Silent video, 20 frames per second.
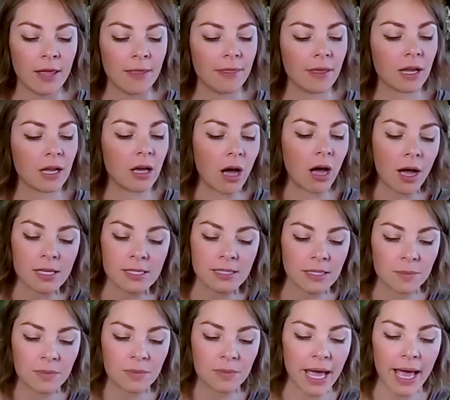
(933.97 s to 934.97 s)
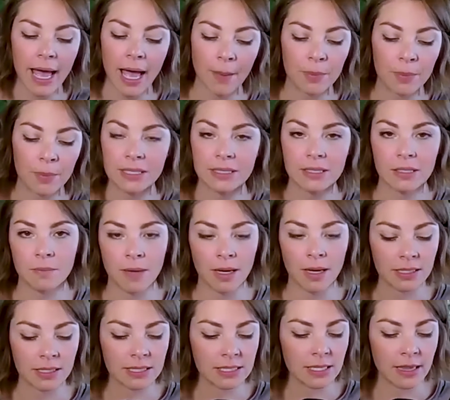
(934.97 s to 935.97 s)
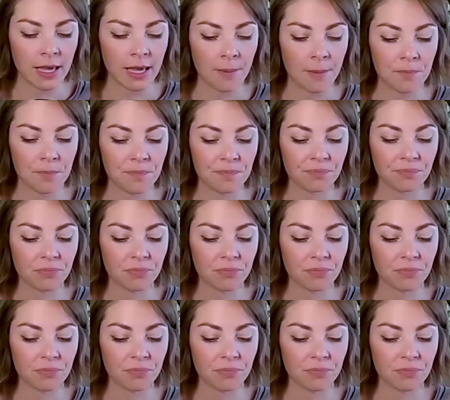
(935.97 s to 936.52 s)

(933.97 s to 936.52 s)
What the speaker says: the gossip that happens amongst them.